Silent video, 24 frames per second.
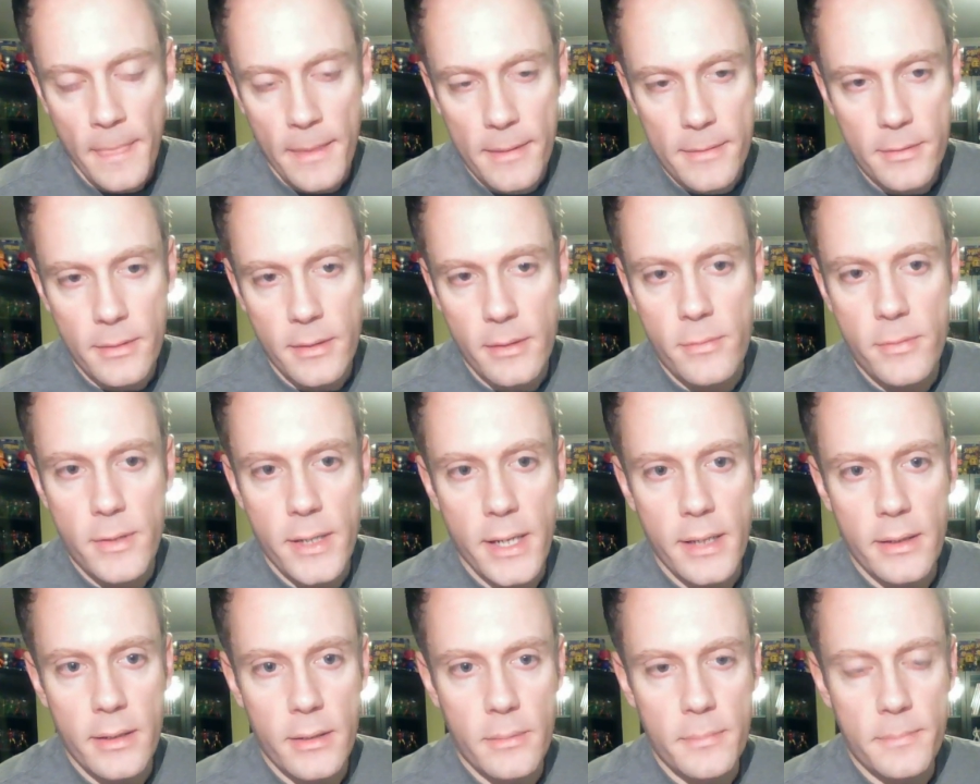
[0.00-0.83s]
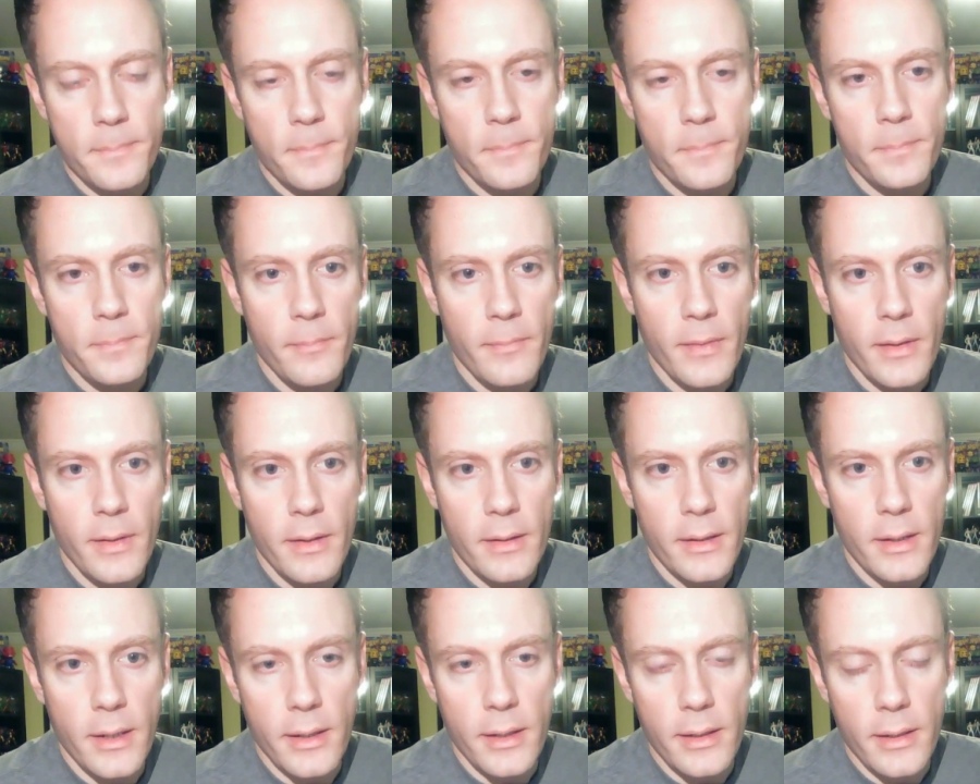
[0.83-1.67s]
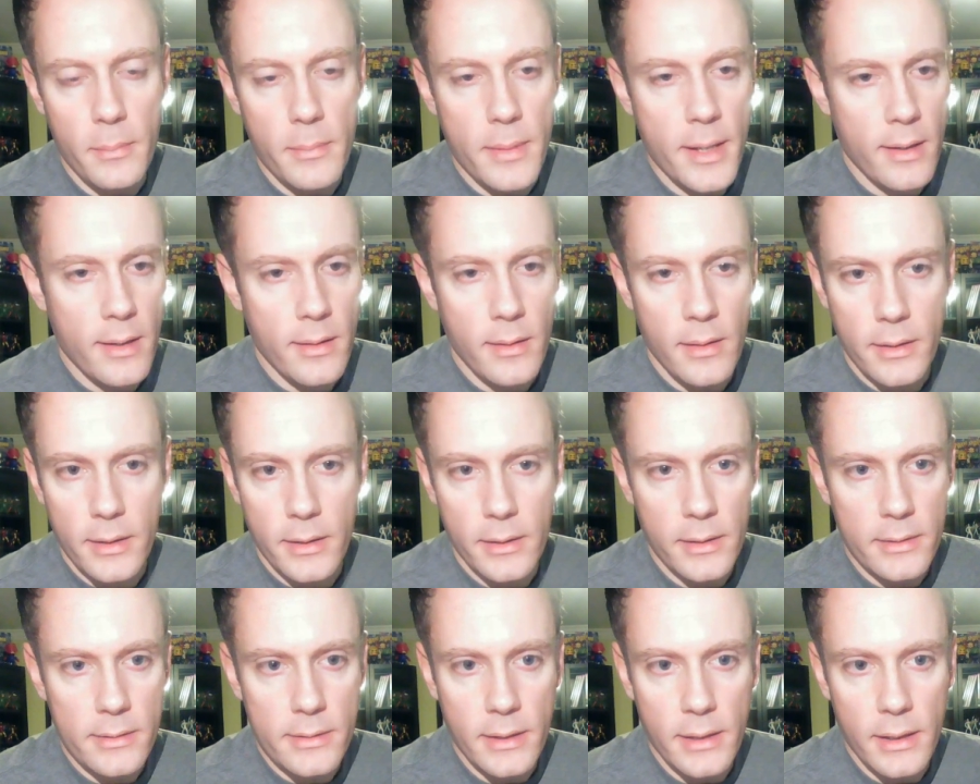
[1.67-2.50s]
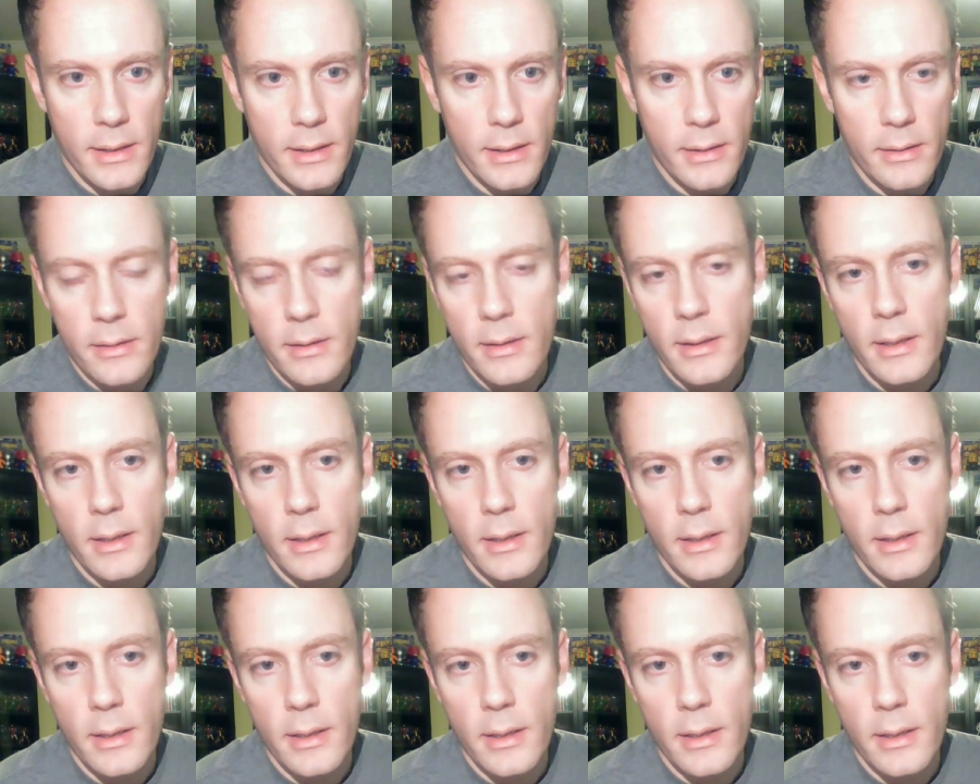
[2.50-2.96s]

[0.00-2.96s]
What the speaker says: So they find him, they battle Anilus again,